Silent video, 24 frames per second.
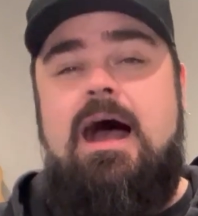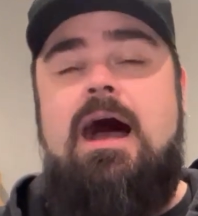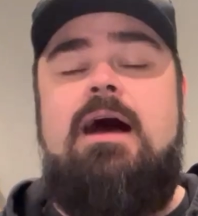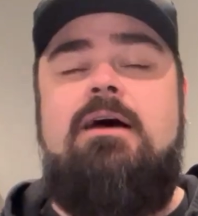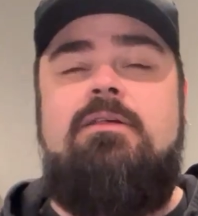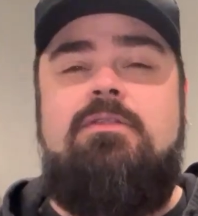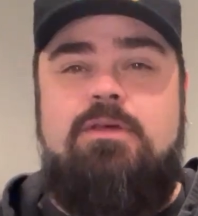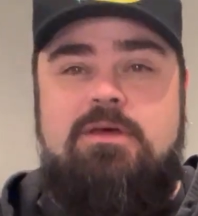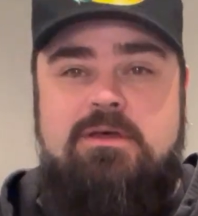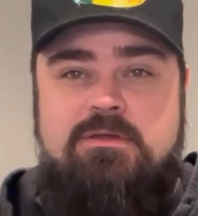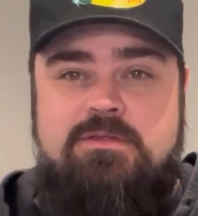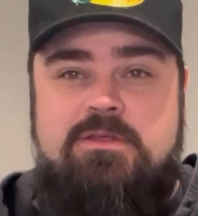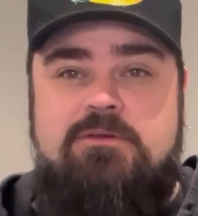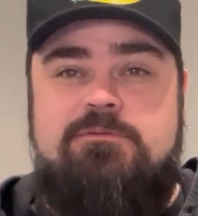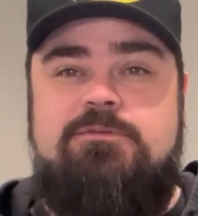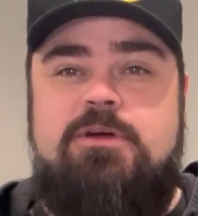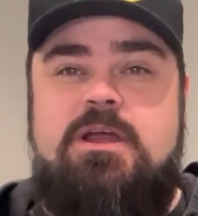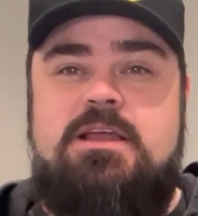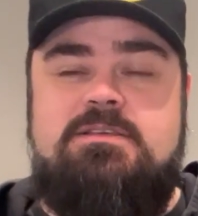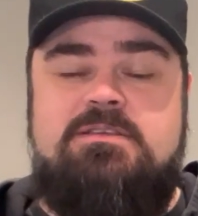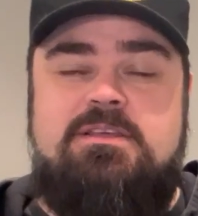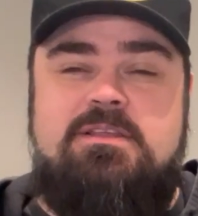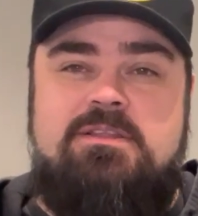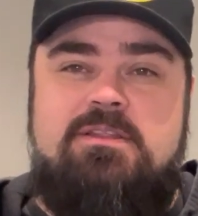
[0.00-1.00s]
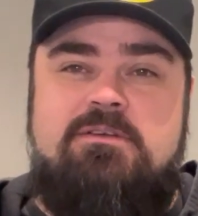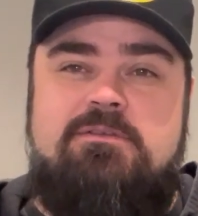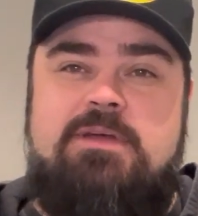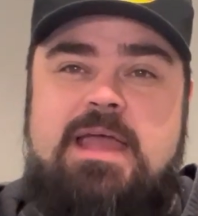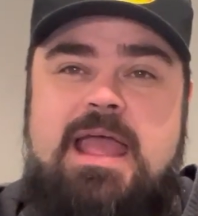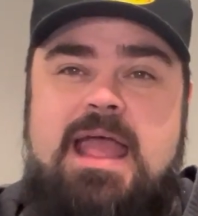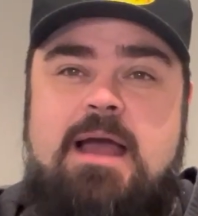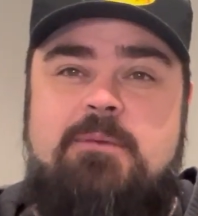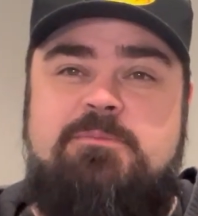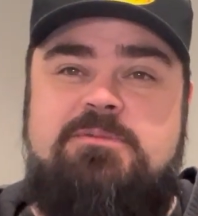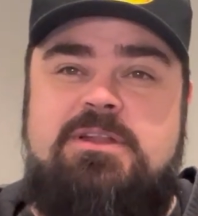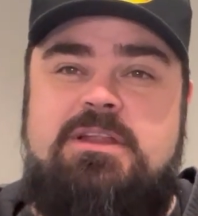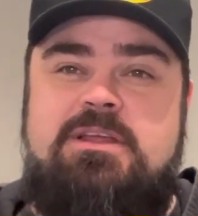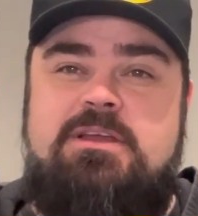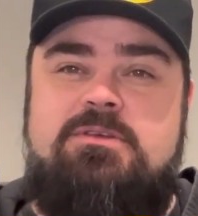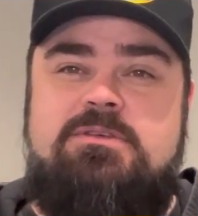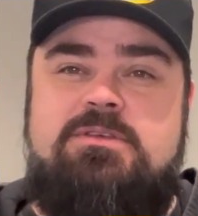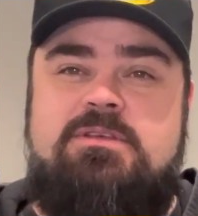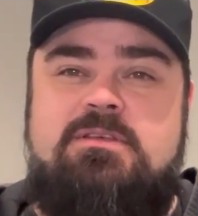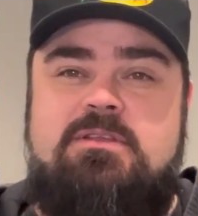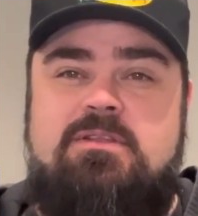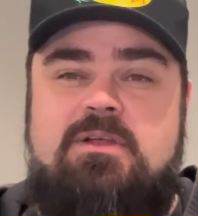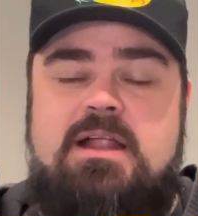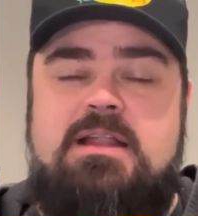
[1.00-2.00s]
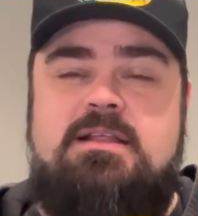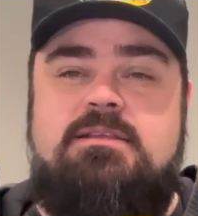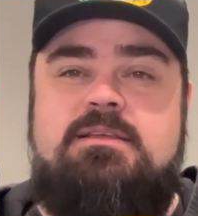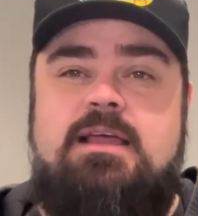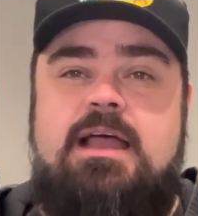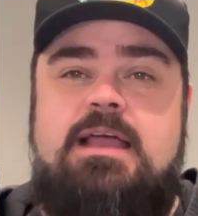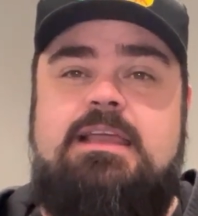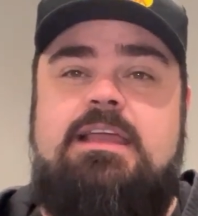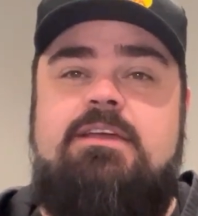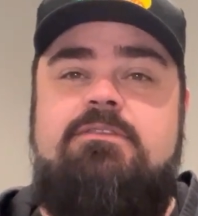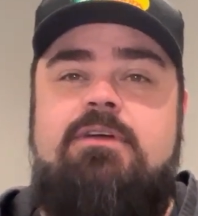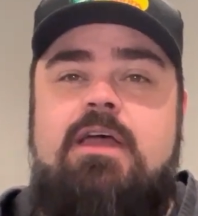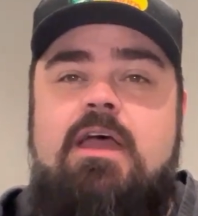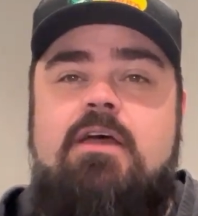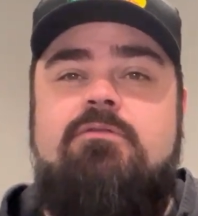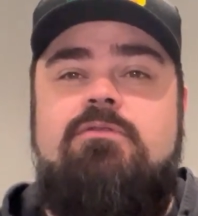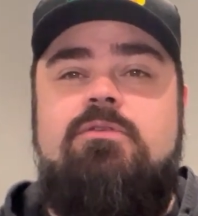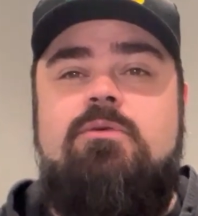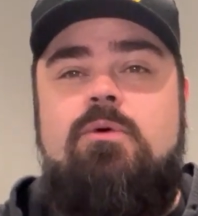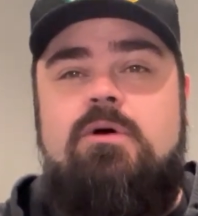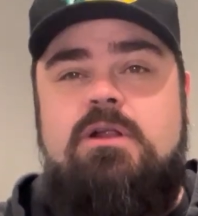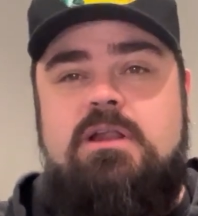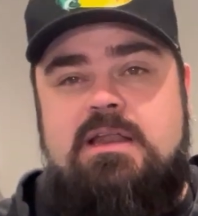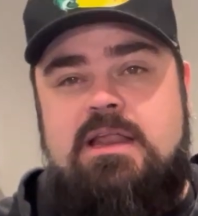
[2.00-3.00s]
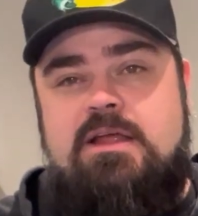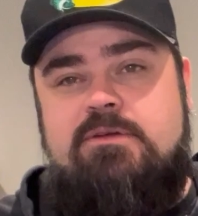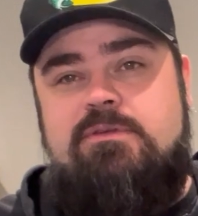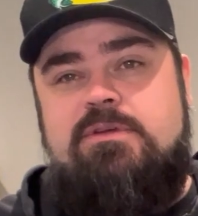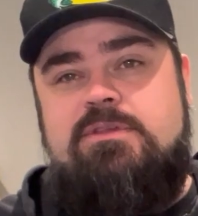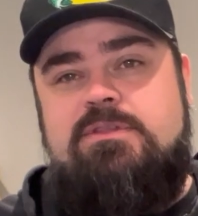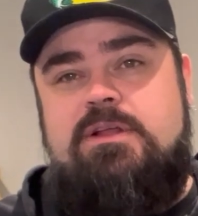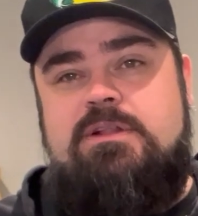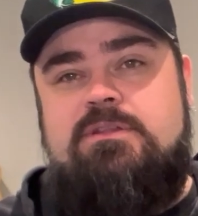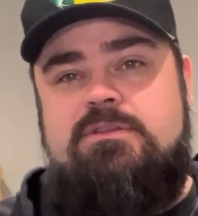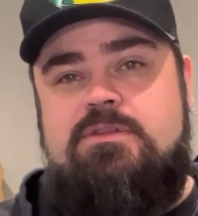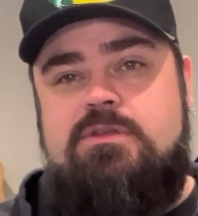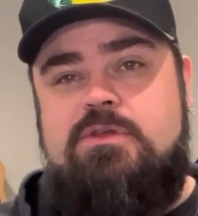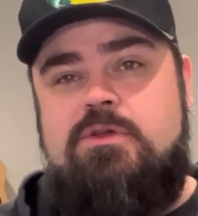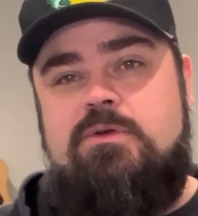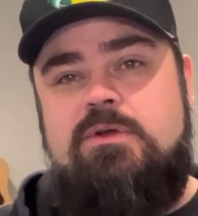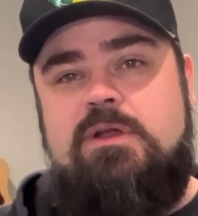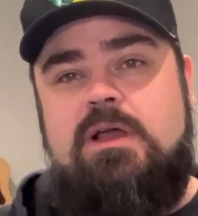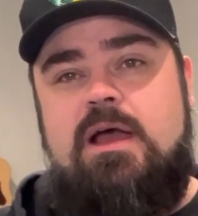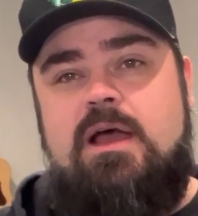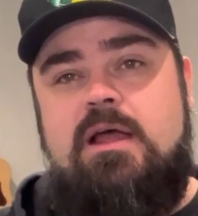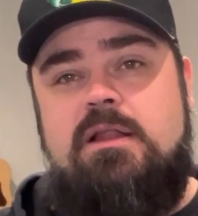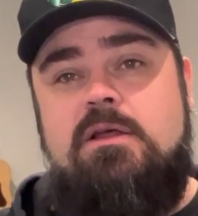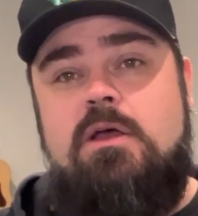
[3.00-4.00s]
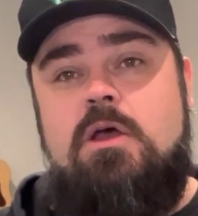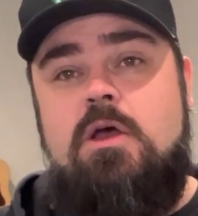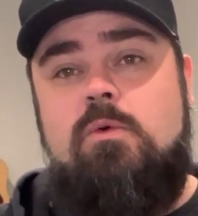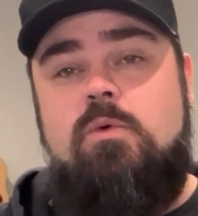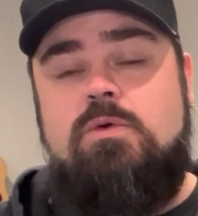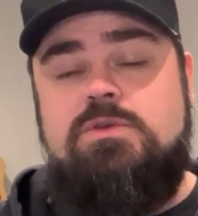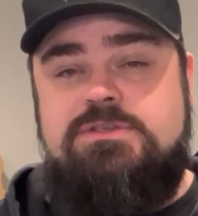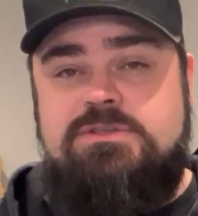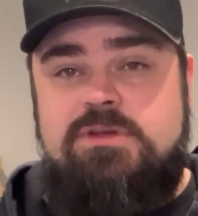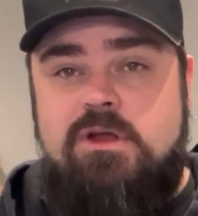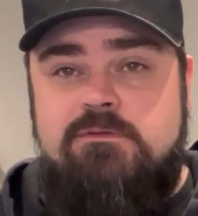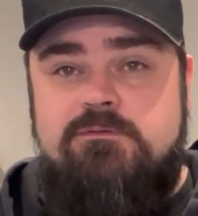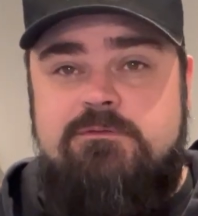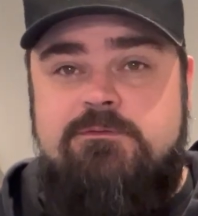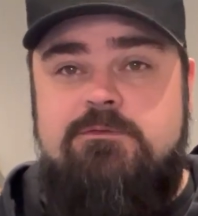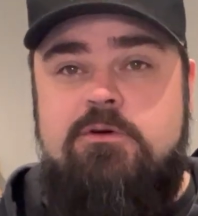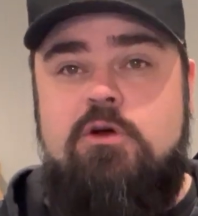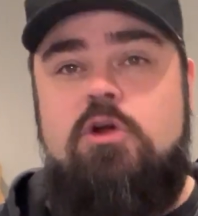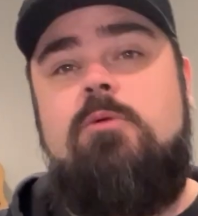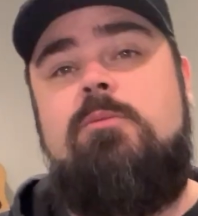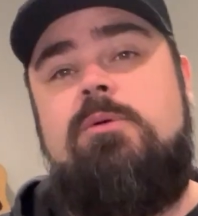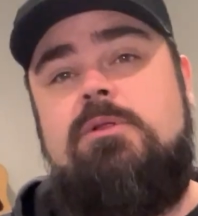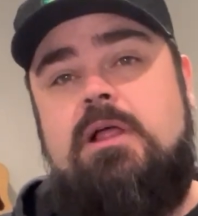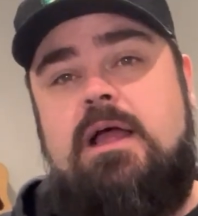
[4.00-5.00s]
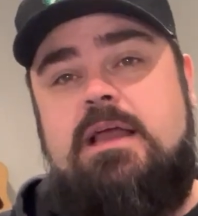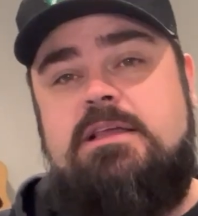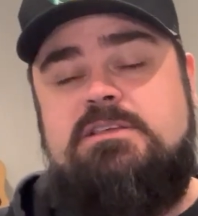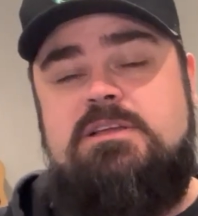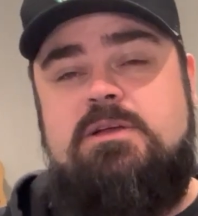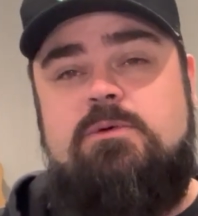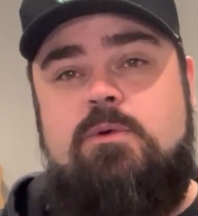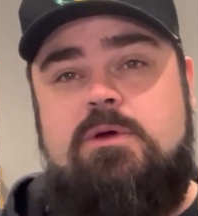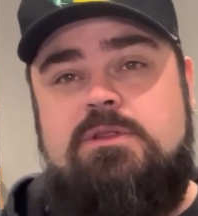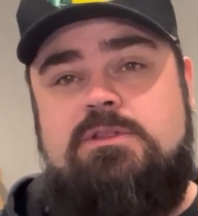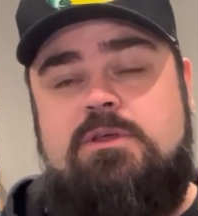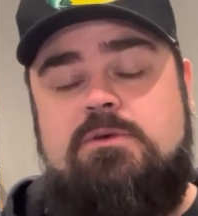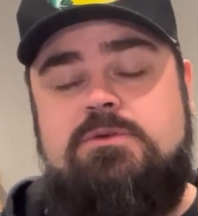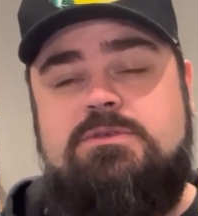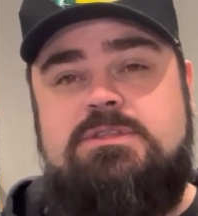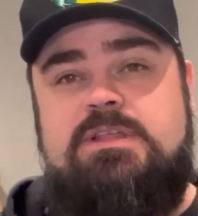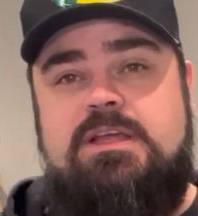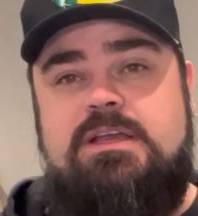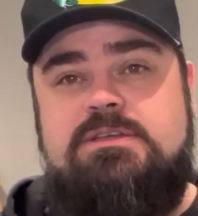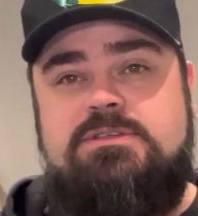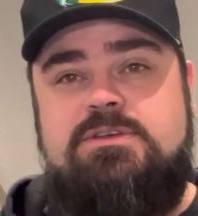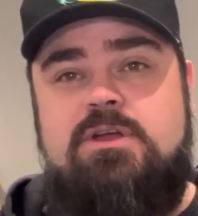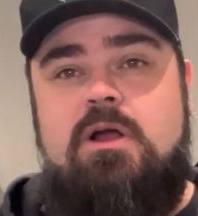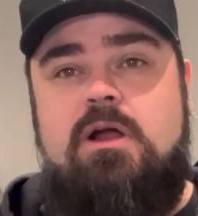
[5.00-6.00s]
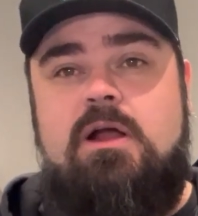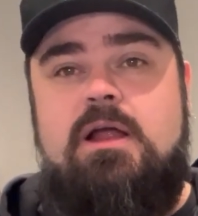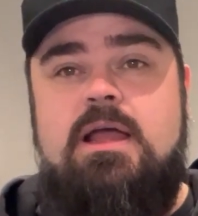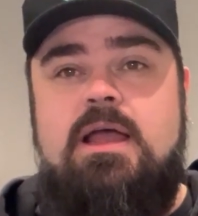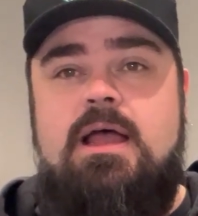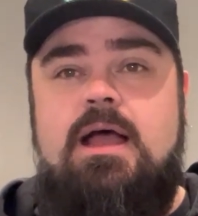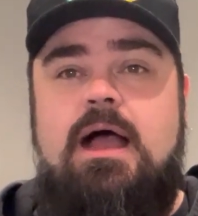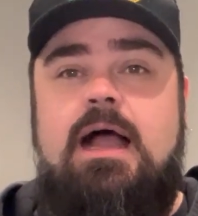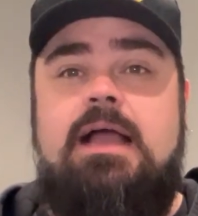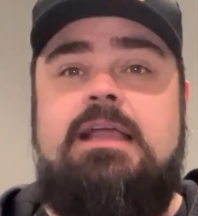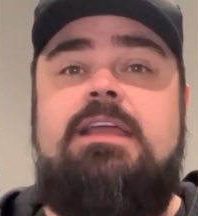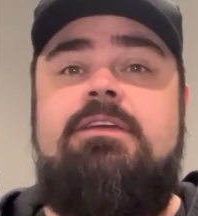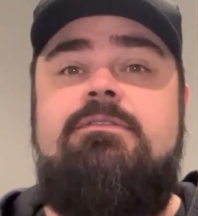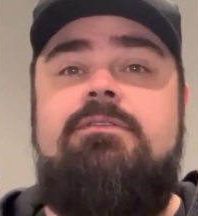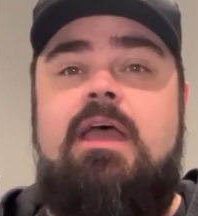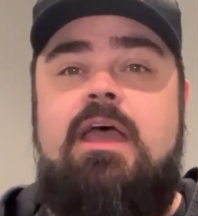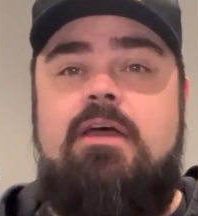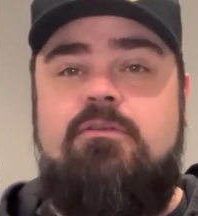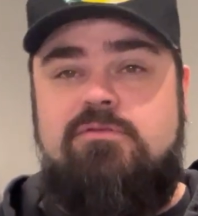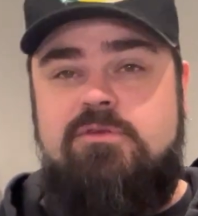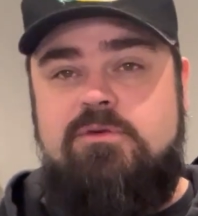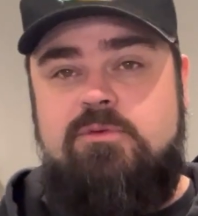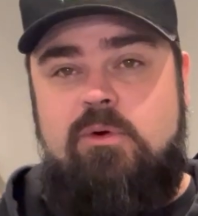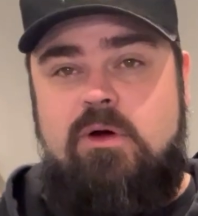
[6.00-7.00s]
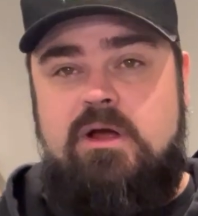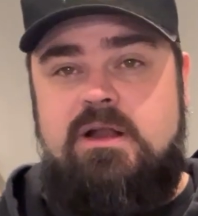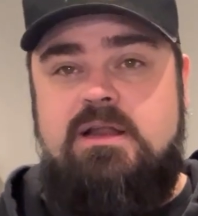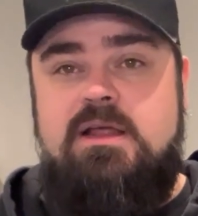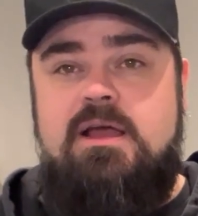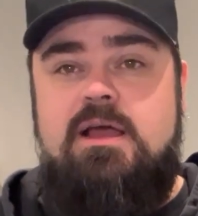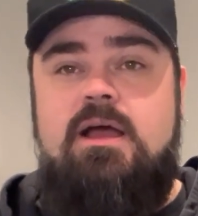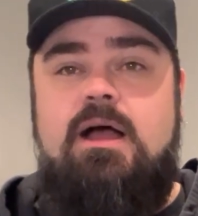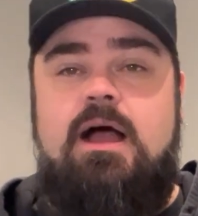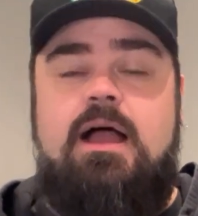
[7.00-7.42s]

The phrase in the app that he uses a lot is, "I give everyone and everything to you, God." We'll start verbalizing what those things are. I give everyone.